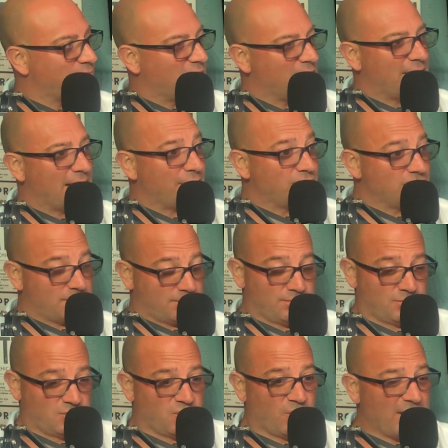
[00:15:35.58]
today, who's
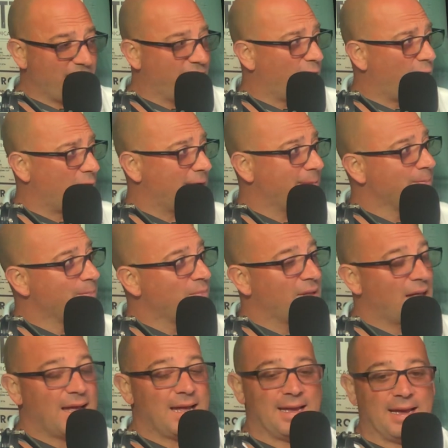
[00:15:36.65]
24,
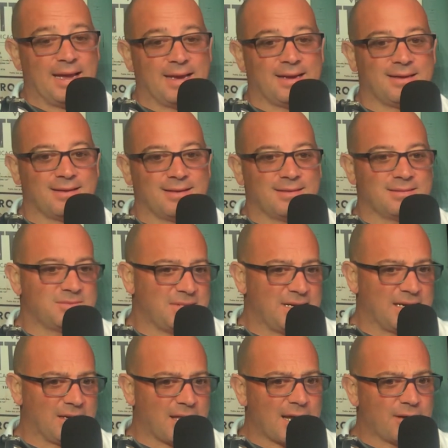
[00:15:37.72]
and
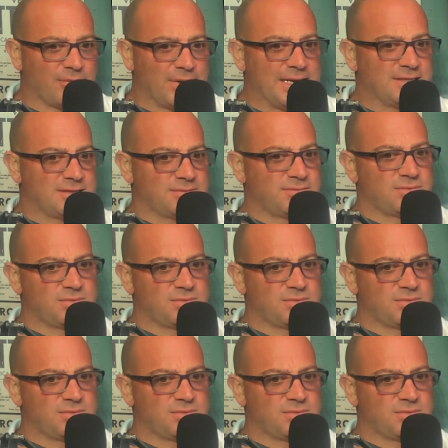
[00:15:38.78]
in a lot of ways,